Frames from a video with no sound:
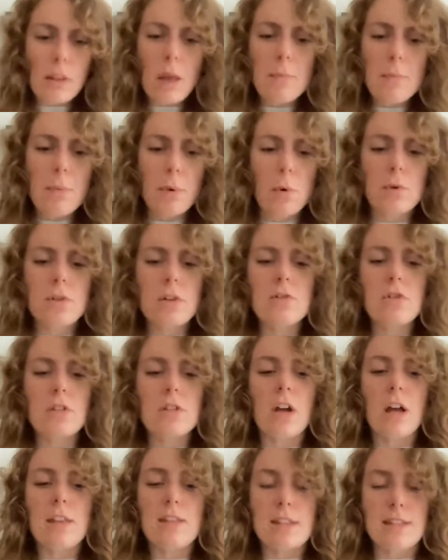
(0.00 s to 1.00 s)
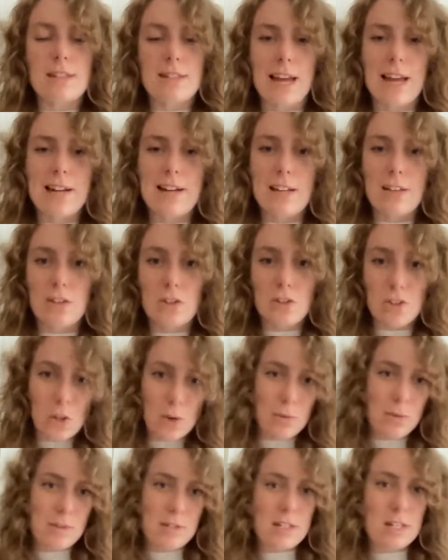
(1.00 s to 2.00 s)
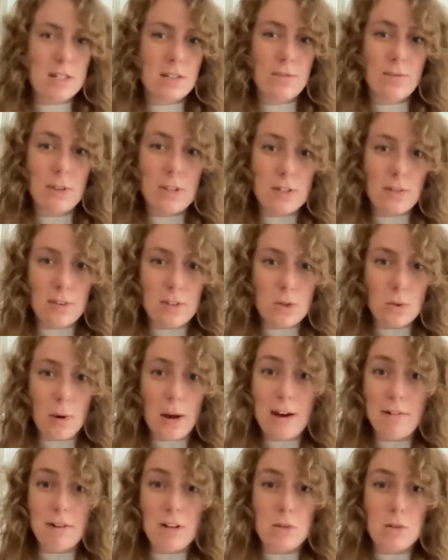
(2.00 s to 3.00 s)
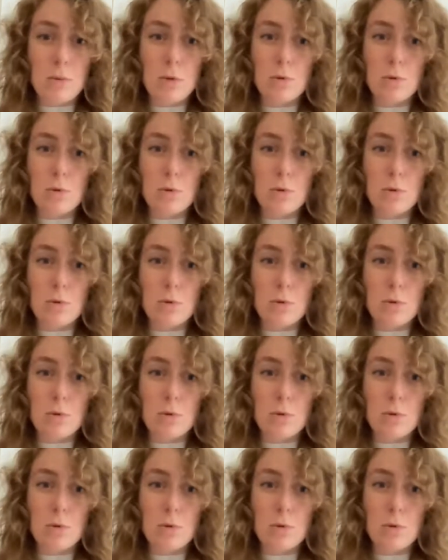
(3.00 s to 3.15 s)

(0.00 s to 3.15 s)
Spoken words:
But also just understanding the nuances of individual areas,